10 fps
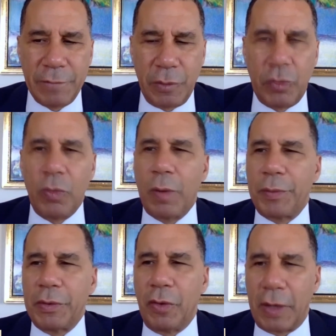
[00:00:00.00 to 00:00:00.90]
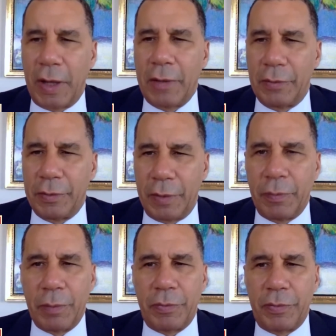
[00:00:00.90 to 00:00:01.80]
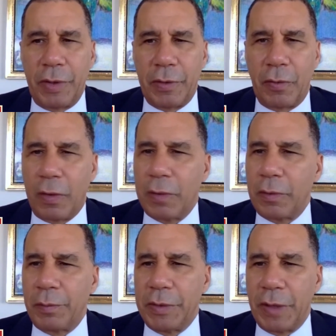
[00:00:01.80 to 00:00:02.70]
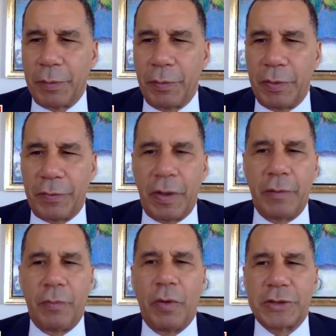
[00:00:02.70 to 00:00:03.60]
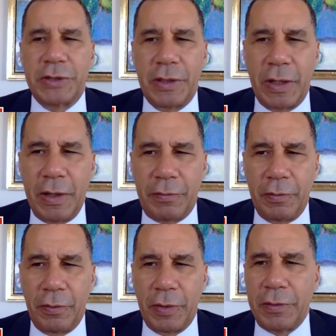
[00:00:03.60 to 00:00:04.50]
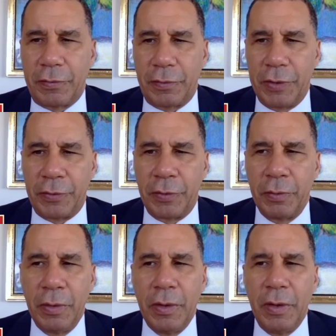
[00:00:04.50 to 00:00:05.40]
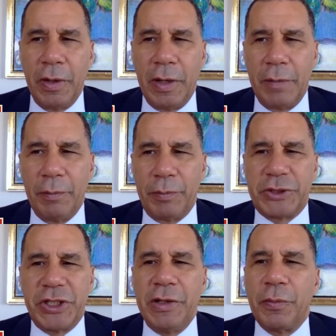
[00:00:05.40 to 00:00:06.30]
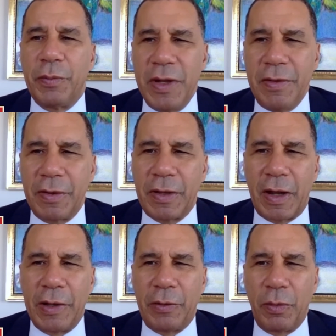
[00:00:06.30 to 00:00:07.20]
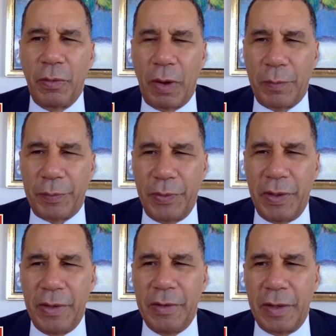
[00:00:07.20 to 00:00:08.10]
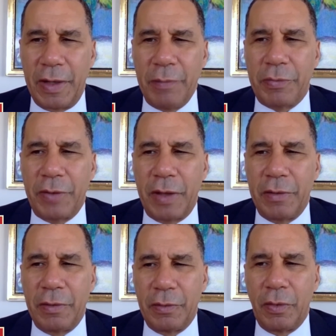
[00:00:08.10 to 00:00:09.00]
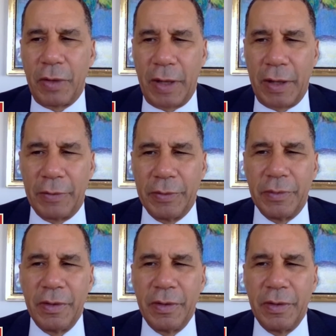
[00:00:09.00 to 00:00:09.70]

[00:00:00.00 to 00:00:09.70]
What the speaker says: grew up in Long Island. I represented Harlem and the Upper West Side and Washington Heights in the legislature. But Jean, the reason that I grew up in Hempstead, Long Island,